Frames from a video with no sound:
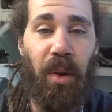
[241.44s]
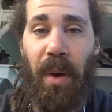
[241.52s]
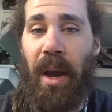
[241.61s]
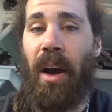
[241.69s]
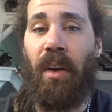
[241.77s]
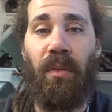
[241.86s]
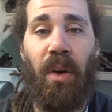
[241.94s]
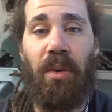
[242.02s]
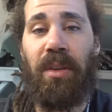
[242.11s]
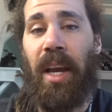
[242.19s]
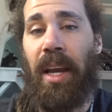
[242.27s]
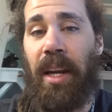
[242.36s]
way. I'll
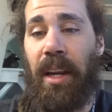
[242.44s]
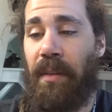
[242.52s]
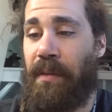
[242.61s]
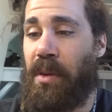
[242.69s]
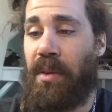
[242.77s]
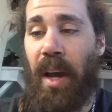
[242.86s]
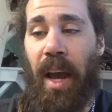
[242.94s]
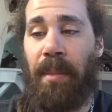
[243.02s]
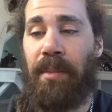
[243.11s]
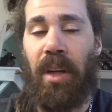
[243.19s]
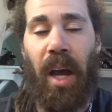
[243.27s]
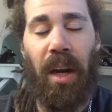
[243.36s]
rotate it a few
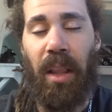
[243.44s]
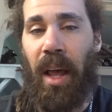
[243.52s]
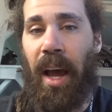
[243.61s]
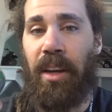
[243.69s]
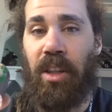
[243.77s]
times, not a lot,